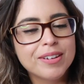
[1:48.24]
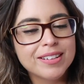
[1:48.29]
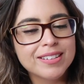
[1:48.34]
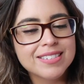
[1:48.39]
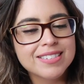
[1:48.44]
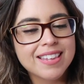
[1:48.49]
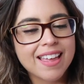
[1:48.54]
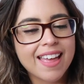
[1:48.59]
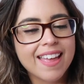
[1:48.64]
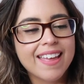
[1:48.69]

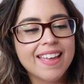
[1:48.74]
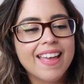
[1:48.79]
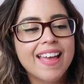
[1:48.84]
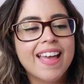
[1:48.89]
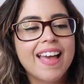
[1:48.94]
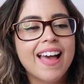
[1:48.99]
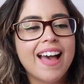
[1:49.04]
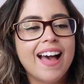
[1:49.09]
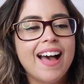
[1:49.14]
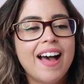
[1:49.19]
will say,
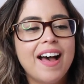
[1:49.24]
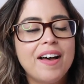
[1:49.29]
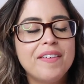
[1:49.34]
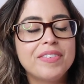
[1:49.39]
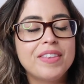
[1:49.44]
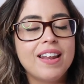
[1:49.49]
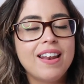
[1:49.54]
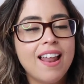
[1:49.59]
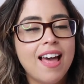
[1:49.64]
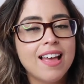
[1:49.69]
uh,
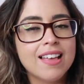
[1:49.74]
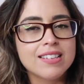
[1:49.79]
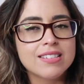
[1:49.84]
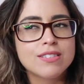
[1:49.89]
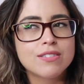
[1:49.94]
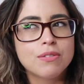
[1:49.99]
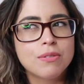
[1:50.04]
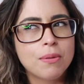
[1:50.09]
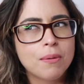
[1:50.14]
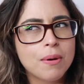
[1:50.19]
the last
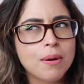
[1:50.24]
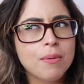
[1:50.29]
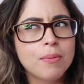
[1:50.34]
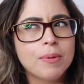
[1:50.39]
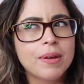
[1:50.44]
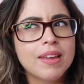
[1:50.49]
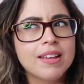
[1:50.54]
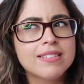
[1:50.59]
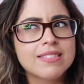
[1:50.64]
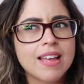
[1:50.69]
three
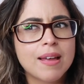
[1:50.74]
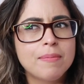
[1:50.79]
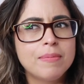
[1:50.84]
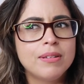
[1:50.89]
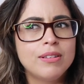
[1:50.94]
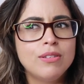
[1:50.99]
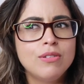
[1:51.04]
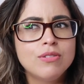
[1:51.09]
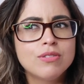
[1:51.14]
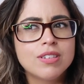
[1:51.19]
weeks I've
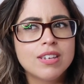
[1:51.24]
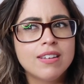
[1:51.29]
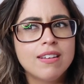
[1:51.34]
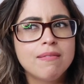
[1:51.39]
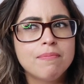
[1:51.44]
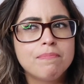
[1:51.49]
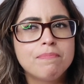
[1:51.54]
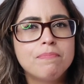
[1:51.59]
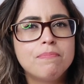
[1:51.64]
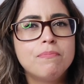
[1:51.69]
been
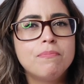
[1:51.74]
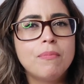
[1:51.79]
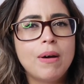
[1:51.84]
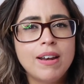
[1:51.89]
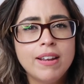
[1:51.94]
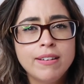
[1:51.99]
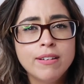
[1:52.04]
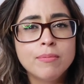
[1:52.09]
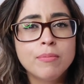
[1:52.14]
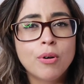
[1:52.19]
losing
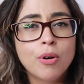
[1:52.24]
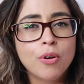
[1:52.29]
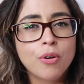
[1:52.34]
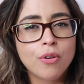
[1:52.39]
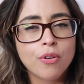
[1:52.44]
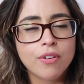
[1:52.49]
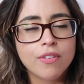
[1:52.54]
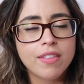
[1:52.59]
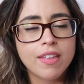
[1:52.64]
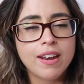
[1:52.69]
a little
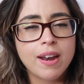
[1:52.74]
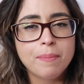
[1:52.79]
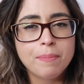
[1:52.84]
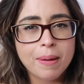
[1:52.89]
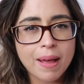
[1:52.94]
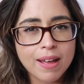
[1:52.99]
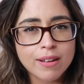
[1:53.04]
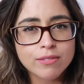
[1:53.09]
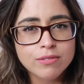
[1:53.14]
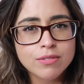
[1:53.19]
more than a
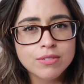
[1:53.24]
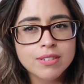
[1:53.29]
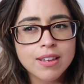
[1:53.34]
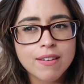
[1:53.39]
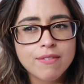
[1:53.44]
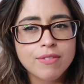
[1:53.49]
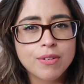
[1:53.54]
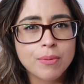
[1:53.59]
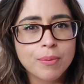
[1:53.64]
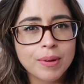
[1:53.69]
pound
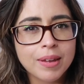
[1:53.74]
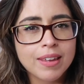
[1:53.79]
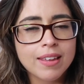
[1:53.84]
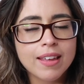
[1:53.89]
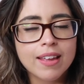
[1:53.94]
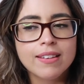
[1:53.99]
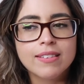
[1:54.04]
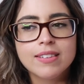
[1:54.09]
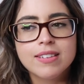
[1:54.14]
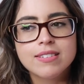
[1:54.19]
every
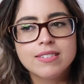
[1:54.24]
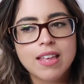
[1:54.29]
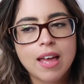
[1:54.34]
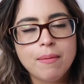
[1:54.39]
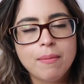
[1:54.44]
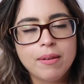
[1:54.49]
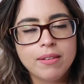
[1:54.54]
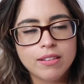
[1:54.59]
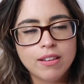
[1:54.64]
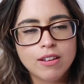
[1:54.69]
week, and this
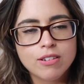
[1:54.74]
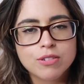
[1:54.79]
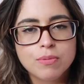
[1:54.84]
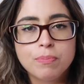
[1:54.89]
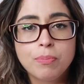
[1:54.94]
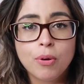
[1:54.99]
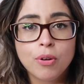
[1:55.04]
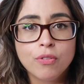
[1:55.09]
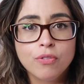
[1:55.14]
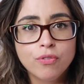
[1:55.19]
time I lost
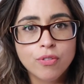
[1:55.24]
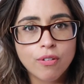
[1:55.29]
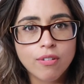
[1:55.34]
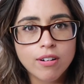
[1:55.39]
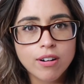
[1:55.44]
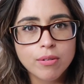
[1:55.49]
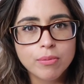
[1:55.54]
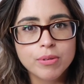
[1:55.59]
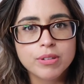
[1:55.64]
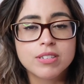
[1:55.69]
zero point
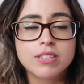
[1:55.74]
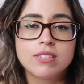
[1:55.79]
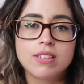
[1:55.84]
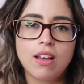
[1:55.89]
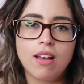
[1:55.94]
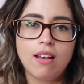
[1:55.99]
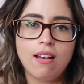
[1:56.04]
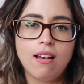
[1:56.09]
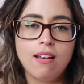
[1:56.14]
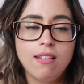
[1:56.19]
four, which is
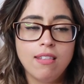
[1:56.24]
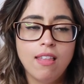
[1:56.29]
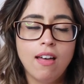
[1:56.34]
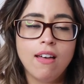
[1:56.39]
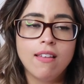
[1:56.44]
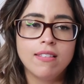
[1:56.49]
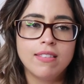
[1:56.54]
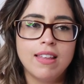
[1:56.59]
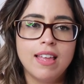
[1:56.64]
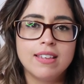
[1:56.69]
a
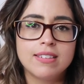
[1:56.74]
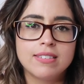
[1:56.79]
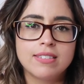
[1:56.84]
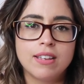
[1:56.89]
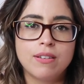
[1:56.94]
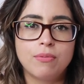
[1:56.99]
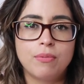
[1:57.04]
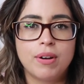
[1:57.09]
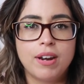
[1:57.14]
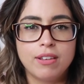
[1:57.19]
lot less
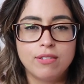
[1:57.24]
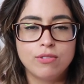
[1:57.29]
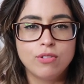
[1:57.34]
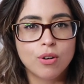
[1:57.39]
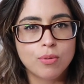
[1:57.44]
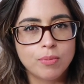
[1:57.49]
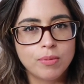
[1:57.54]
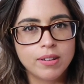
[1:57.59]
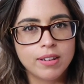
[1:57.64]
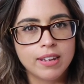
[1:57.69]
than what I
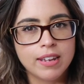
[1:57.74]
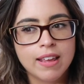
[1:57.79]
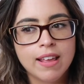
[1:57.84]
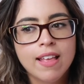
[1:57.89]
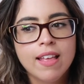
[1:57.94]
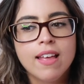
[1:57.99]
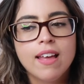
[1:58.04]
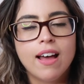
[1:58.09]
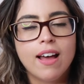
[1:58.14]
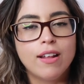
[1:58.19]
normally
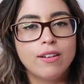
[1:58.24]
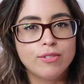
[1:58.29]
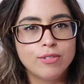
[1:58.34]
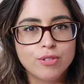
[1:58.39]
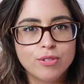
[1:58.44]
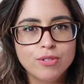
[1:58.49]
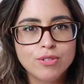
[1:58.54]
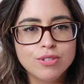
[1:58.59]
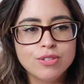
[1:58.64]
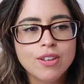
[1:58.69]
uh,
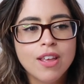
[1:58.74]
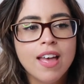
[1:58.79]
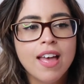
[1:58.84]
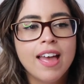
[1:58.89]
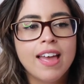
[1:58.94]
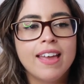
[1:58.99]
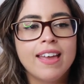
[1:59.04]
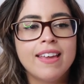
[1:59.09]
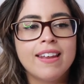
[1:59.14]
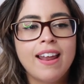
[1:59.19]
lose.
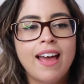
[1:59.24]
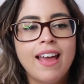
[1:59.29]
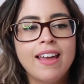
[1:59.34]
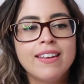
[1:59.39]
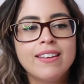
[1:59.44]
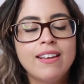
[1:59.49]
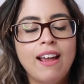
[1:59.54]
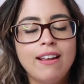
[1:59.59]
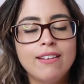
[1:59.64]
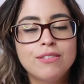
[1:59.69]
And
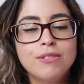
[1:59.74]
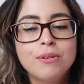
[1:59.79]
I, I